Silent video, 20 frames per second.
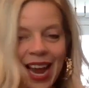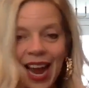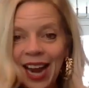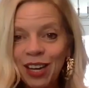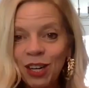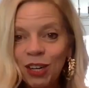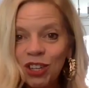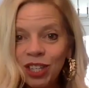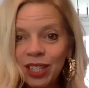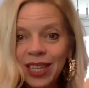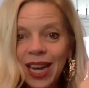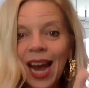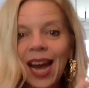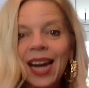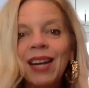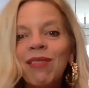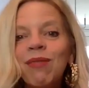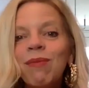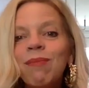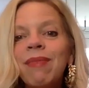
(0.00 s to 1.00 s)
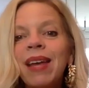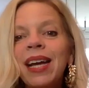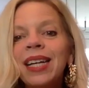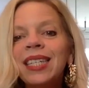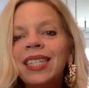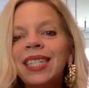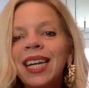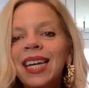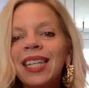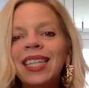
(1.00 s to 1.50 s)
and you just kind of
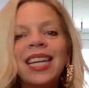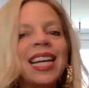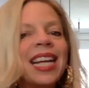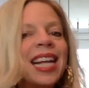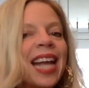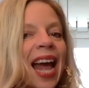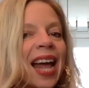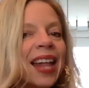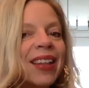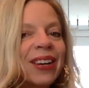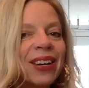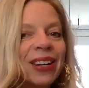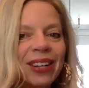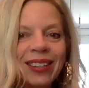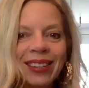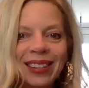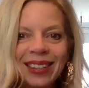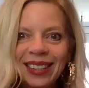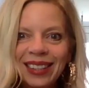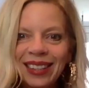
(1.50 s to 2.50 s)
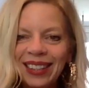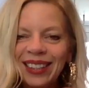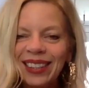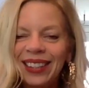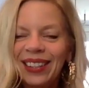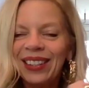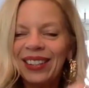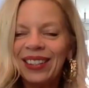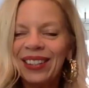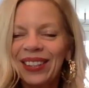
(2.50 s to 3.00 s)
mix it together.
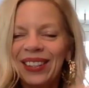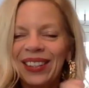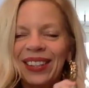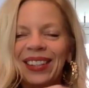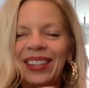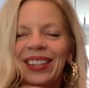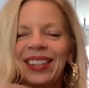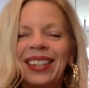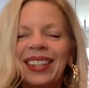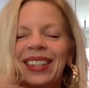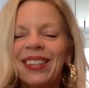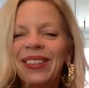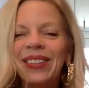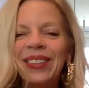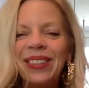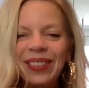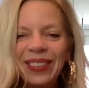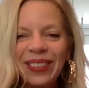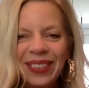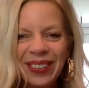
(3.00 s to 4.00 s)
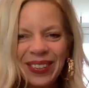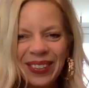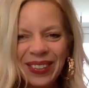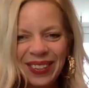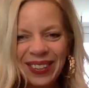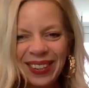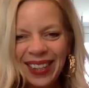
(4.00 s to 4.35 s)
Oh,